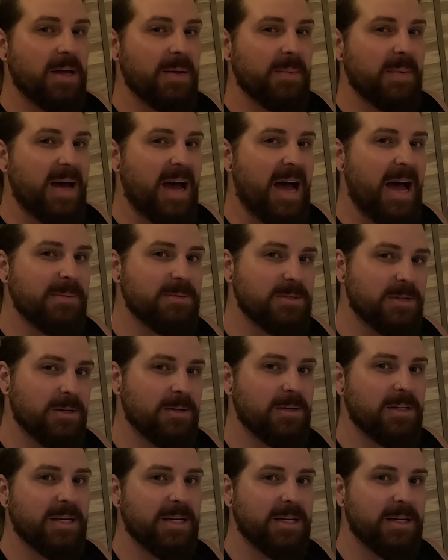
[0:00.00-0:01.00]
I am
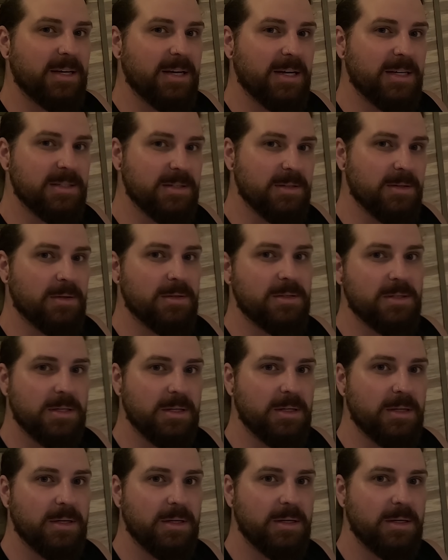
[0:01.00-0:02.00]
absolutely
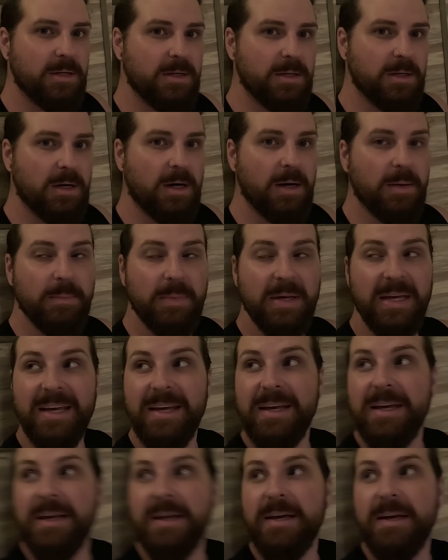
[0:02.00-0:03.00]
exhausted. I'm
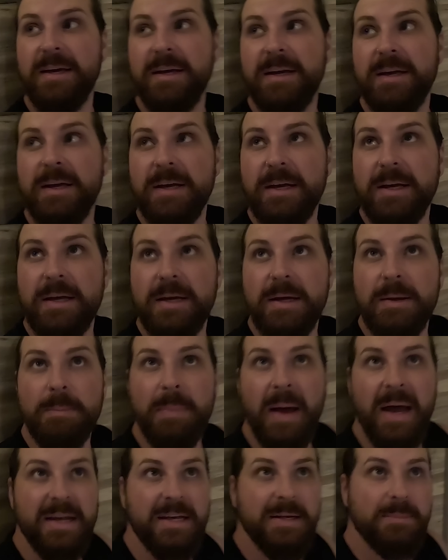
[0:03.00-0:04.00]
here,
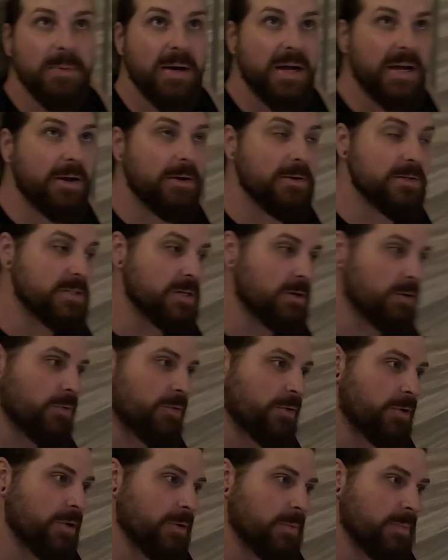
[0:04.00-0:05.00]
back in my hotel
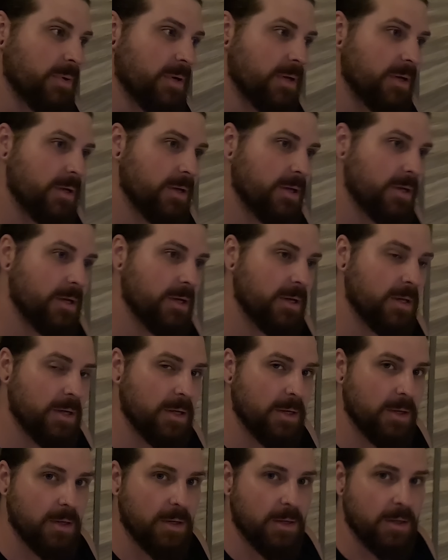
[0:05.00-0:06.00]
room,
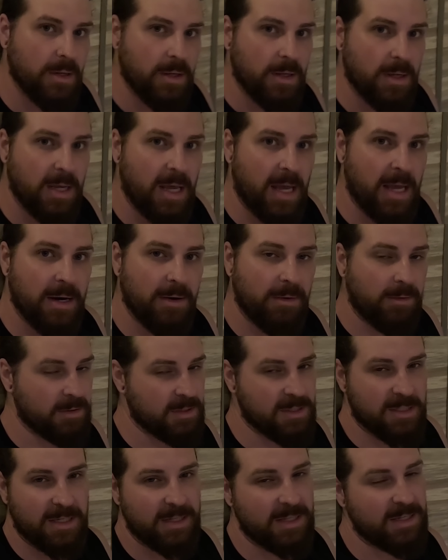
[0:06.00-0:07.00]
and
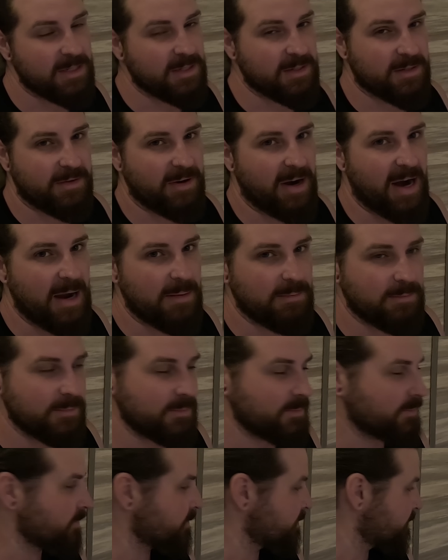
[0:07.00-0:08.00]
honestly, this is crap.
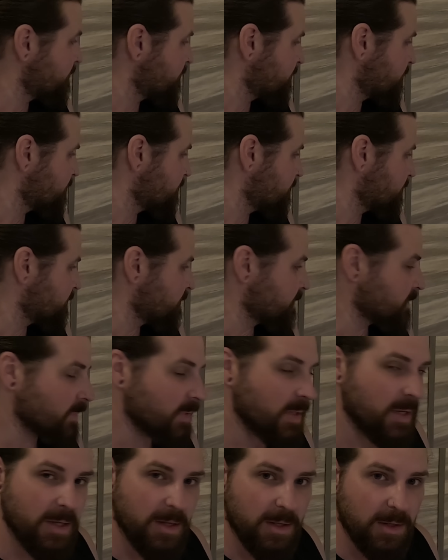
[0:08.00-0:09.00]

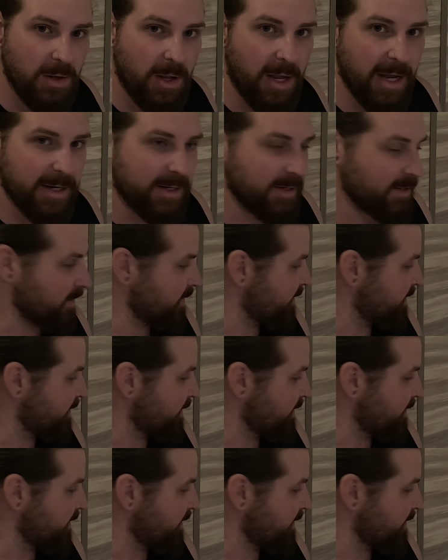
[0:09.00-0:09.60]
Like,